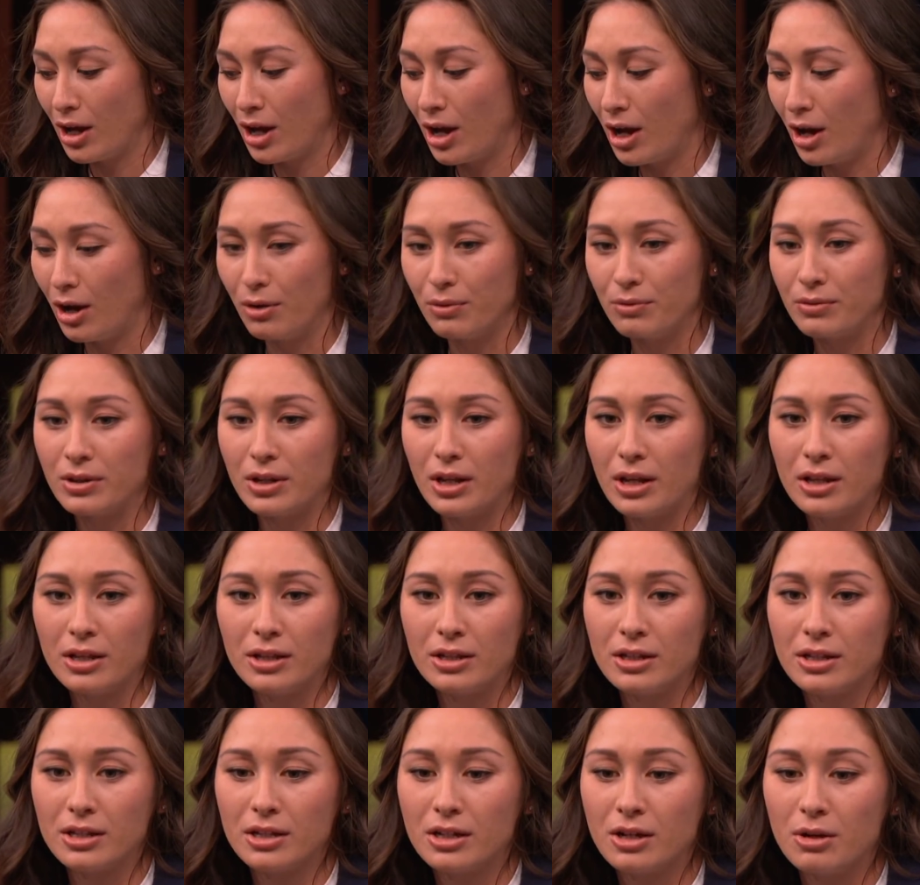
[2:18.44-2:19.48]
Uh,
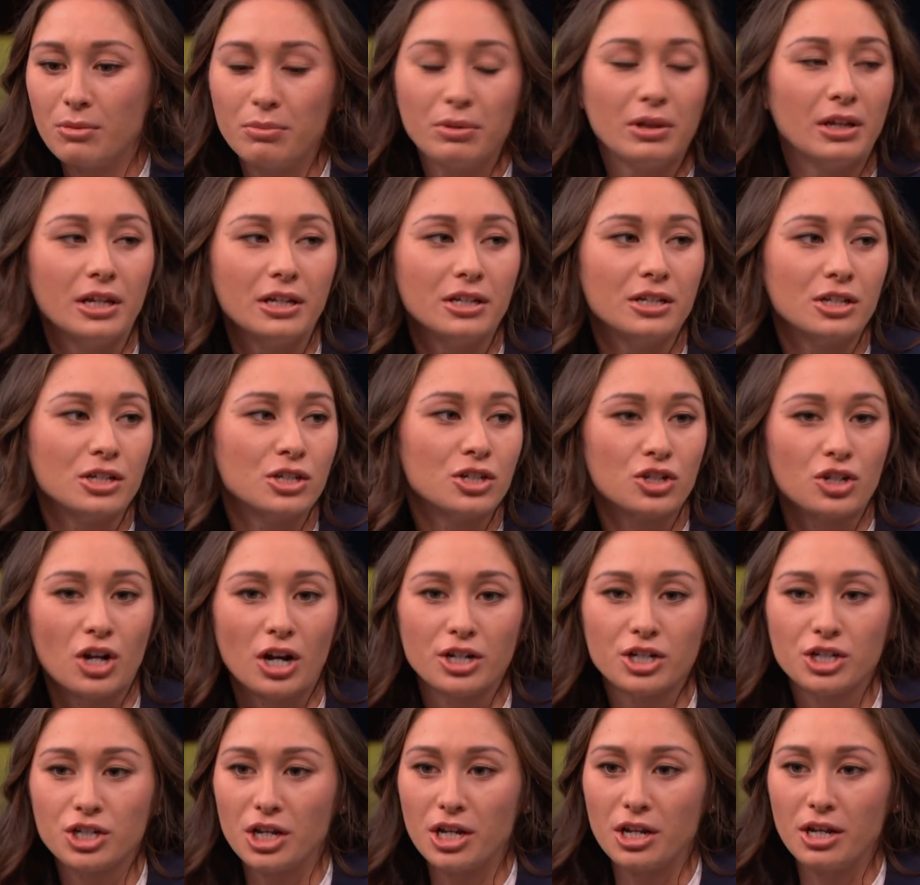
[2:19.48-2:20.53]
complete
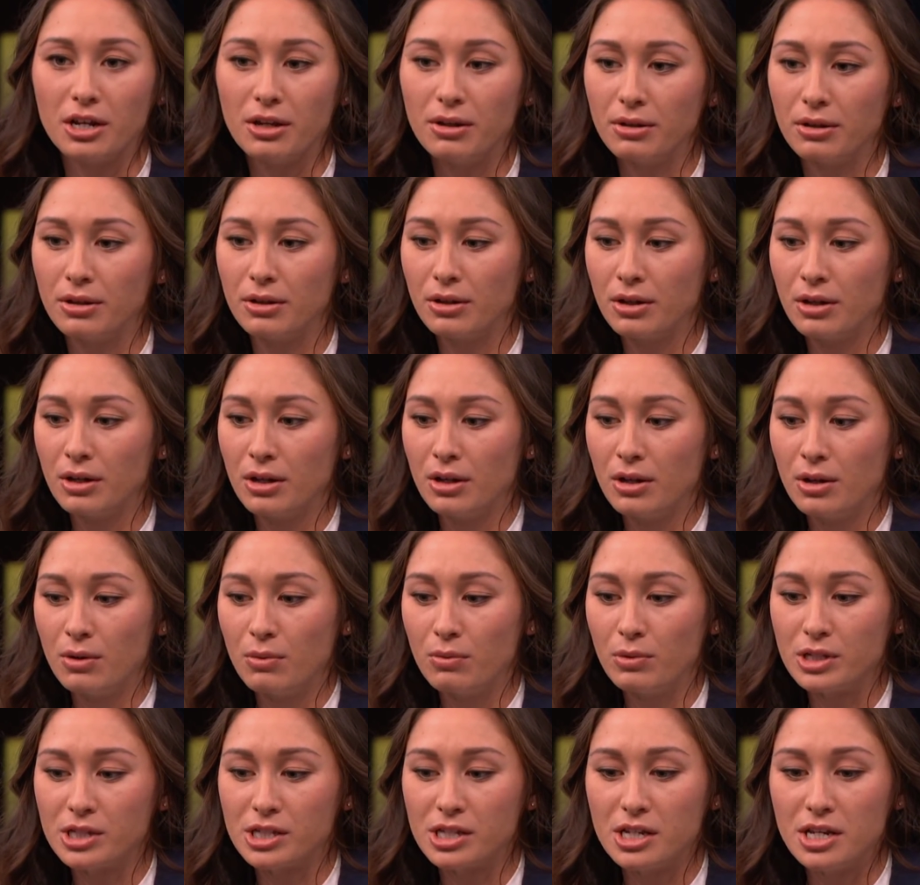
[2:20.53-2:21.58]
destruction. It
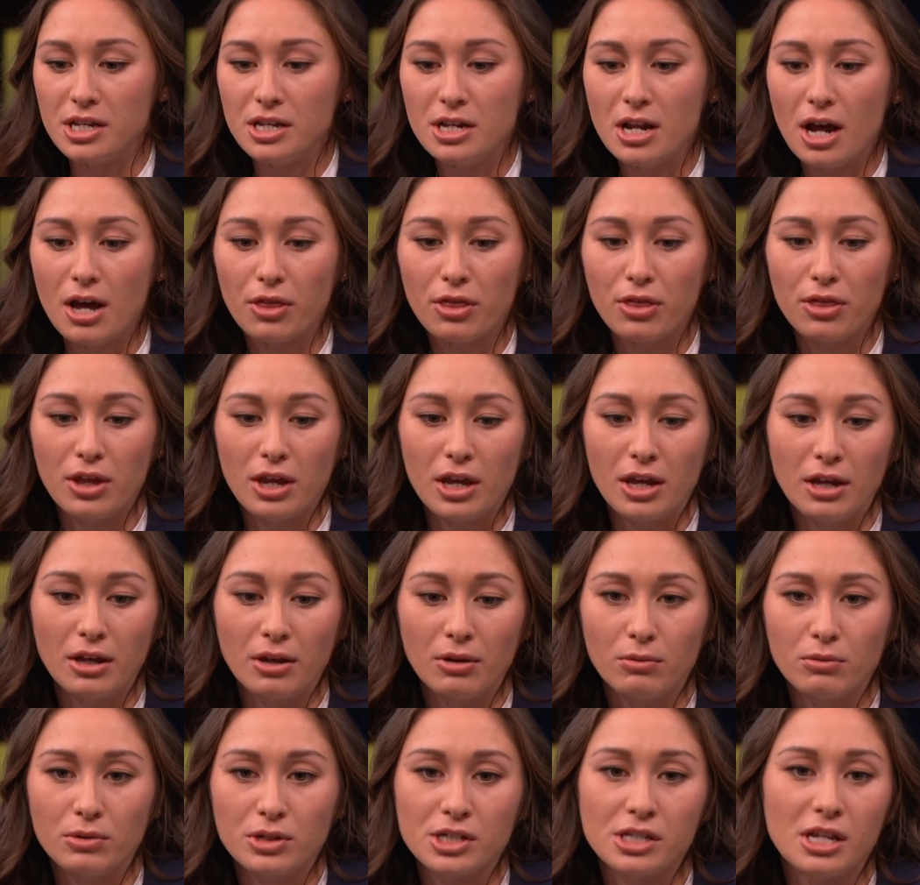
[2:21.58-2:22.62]
was
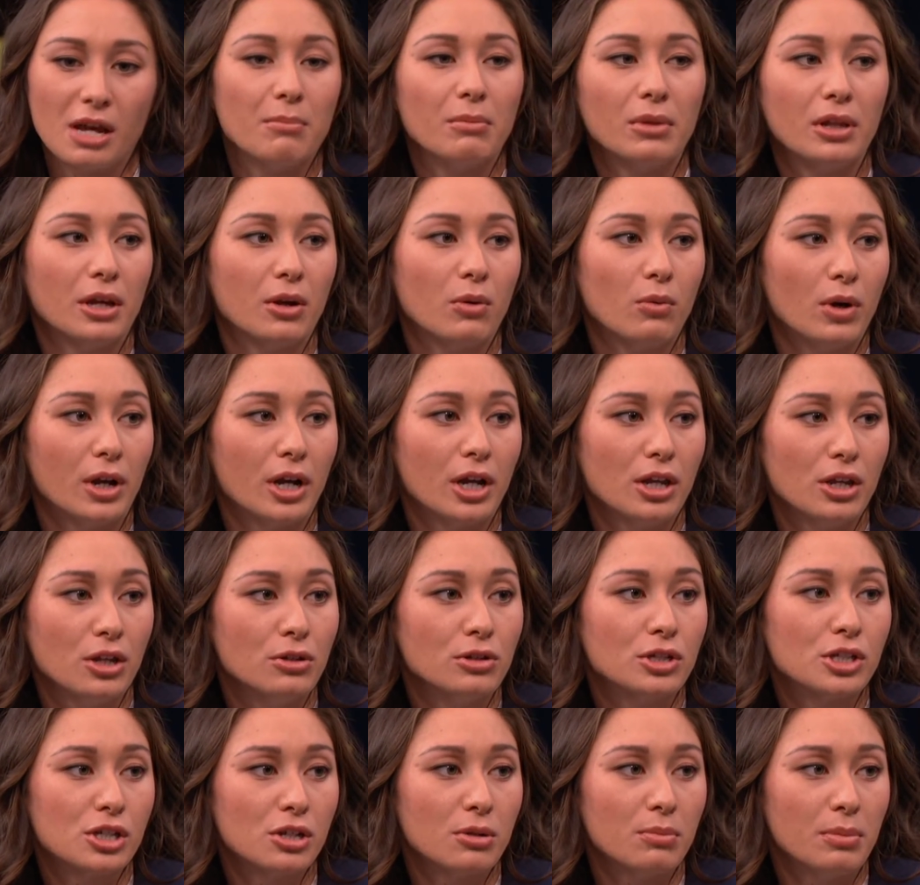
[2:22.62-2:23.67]
nothing resembling what it
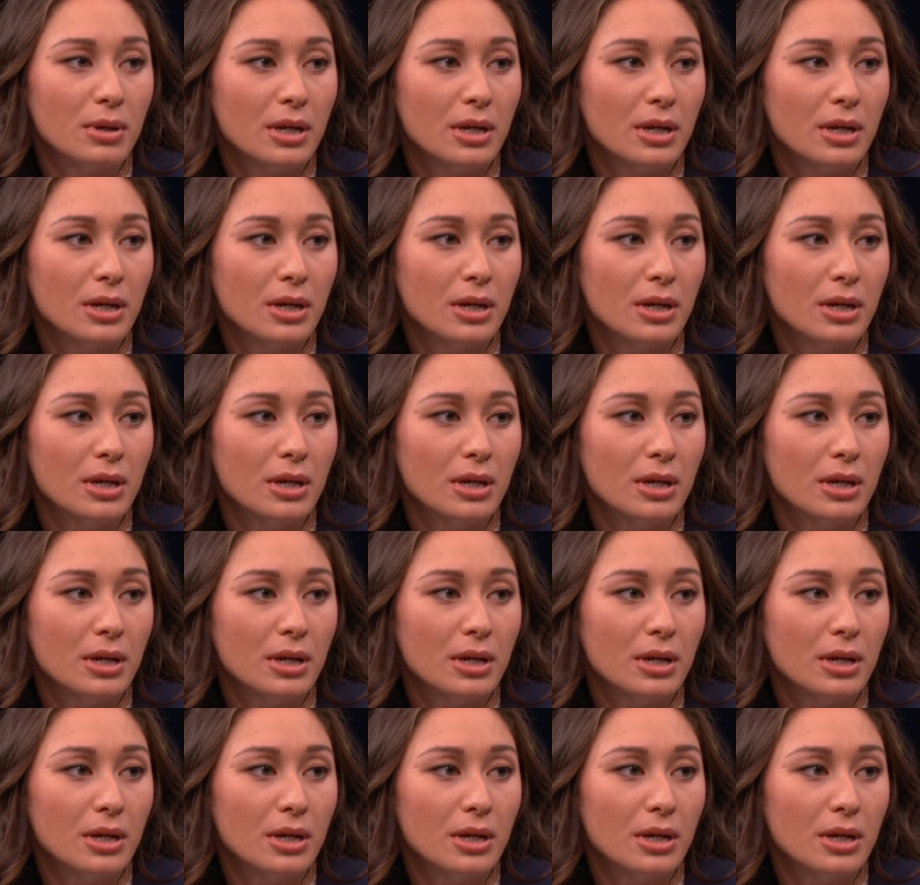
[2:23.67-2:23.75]
used to